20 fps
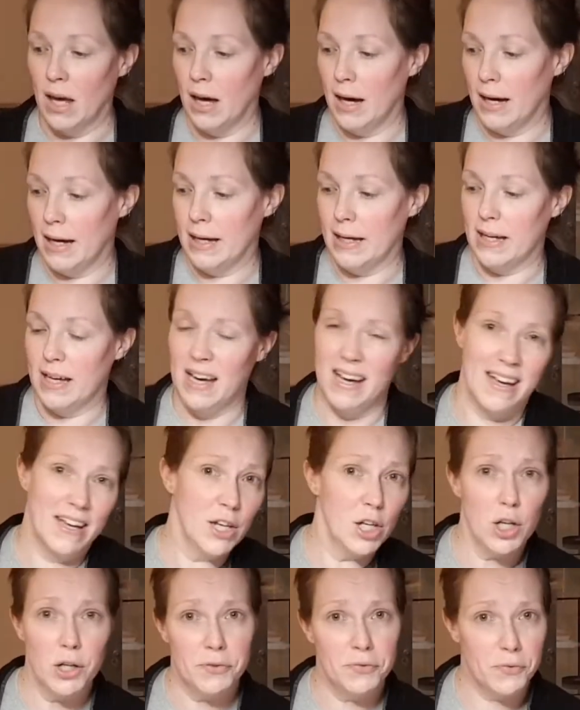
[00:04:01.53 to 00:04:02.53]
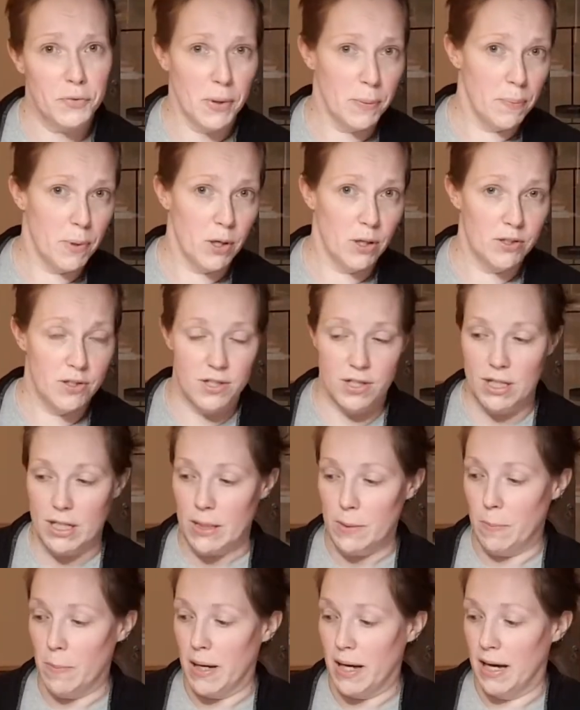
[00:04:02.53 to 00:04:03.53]
I kind of
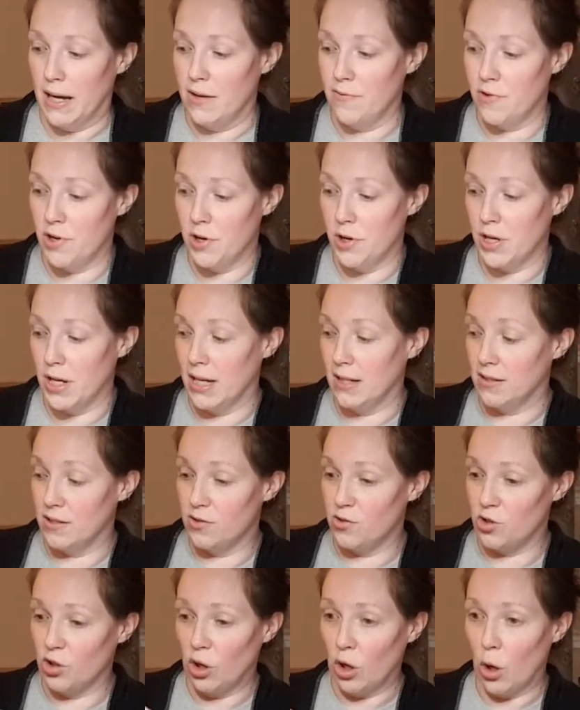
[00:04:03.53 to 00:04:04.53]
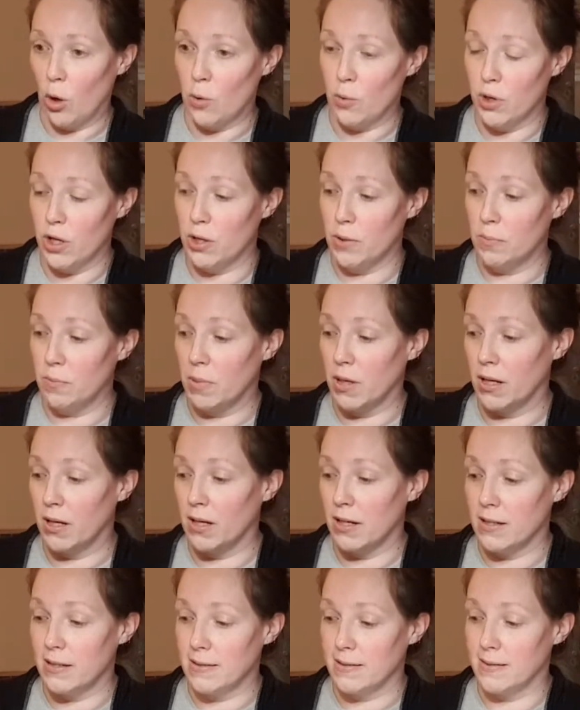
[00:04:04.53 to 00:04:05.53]
repotted my variegated syngonium
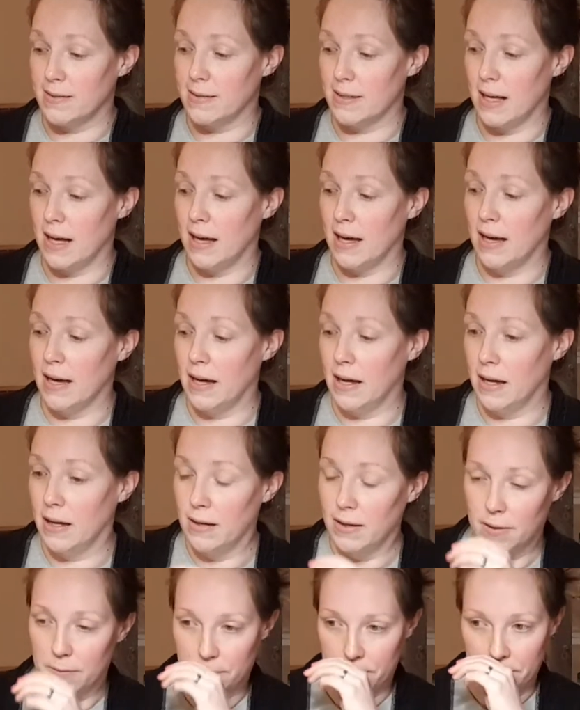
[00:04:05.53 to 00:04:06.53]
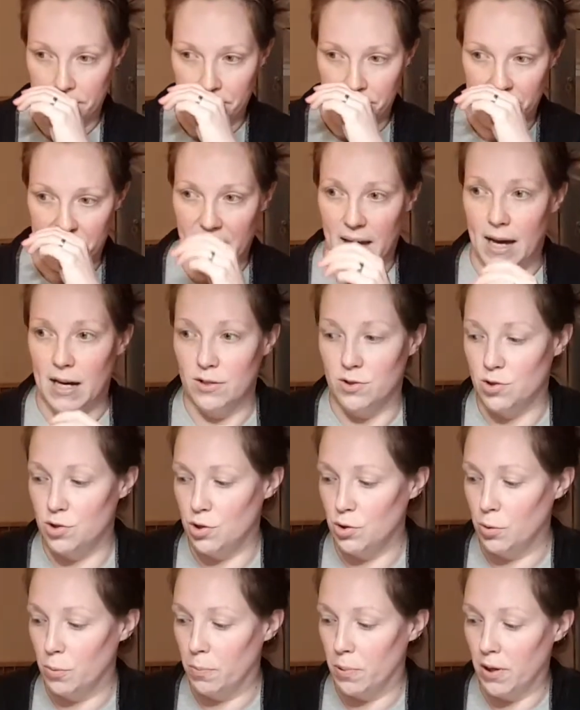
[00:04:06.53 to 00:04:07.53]
because I had
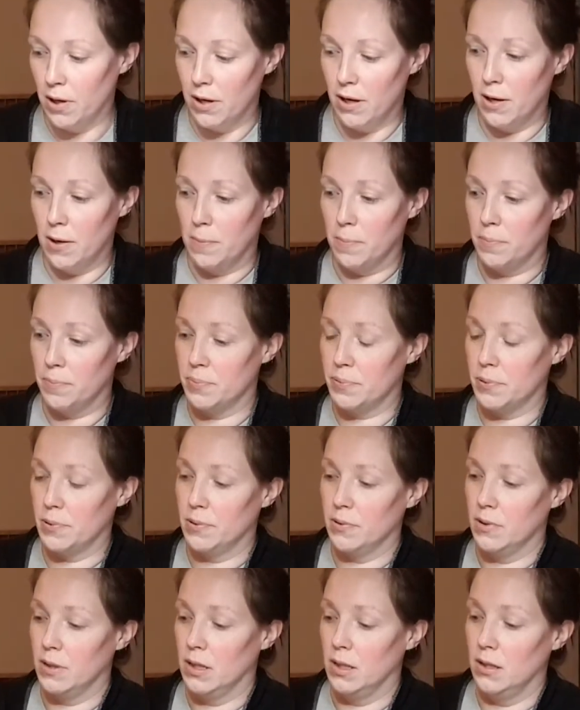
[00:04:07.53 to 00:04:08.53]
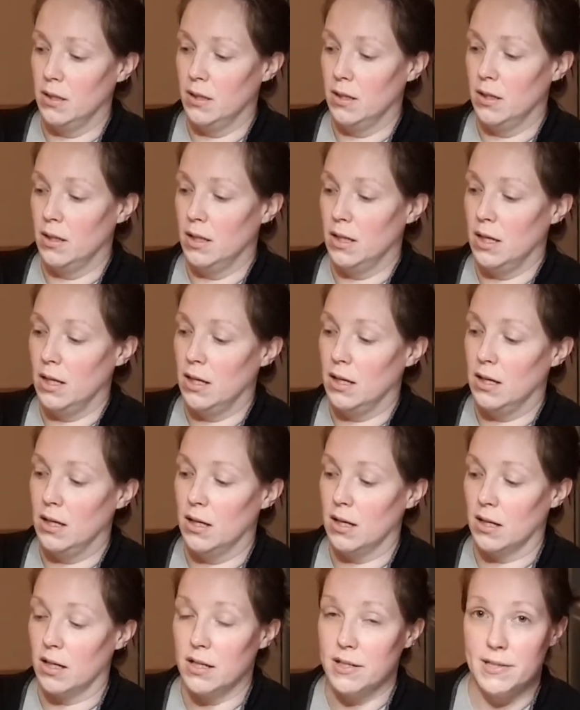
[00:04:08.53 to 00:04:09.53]
to put up
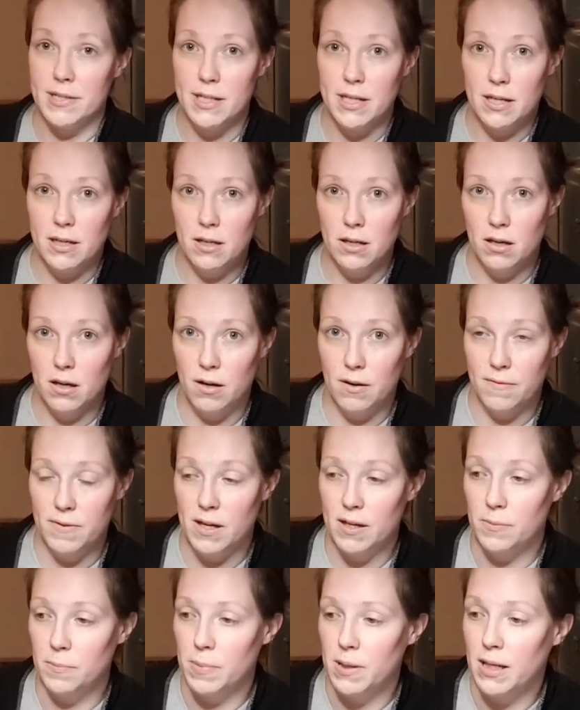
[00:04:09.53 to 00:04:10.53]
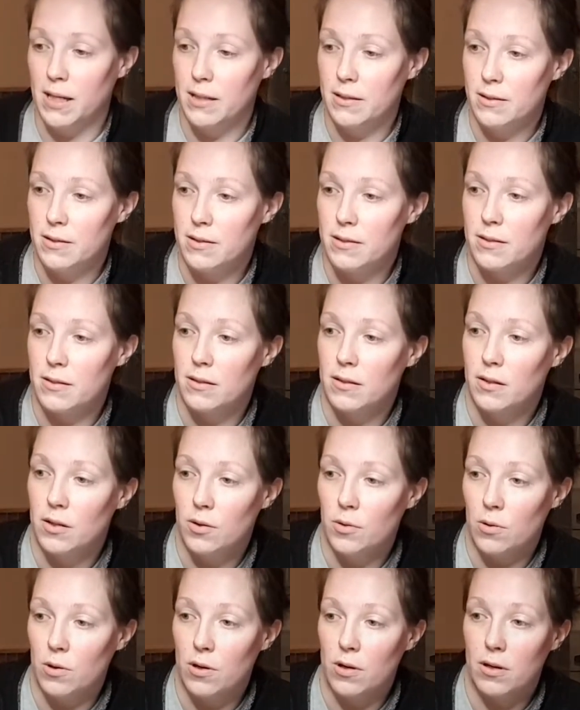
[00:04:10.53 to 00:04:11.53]
a cutting of that plant,
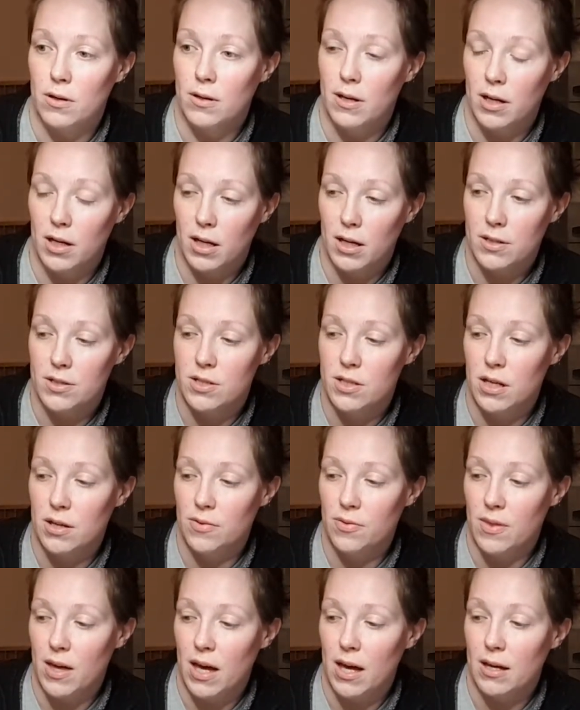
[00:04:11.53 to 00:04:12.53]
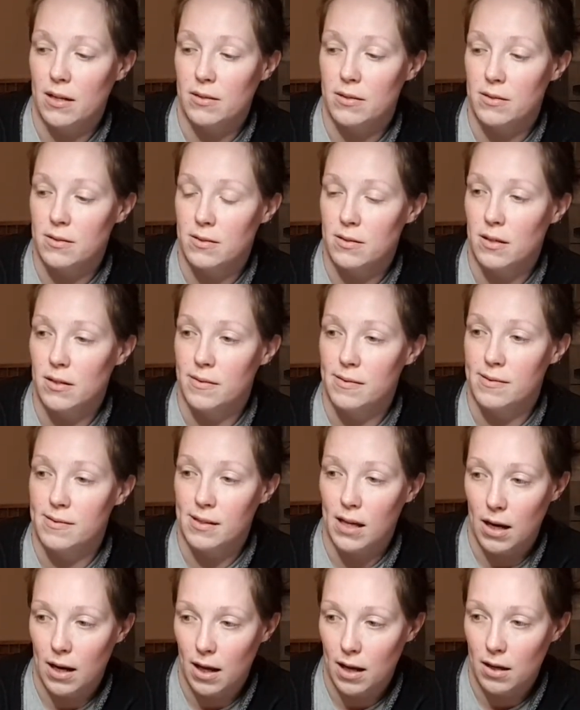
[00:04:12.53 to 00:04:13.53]
or a cutting that
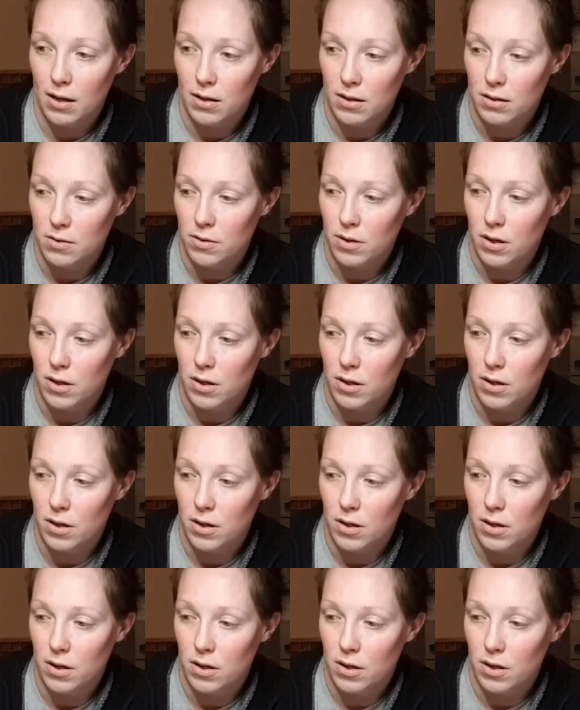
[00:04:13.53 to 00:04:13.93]
Sanna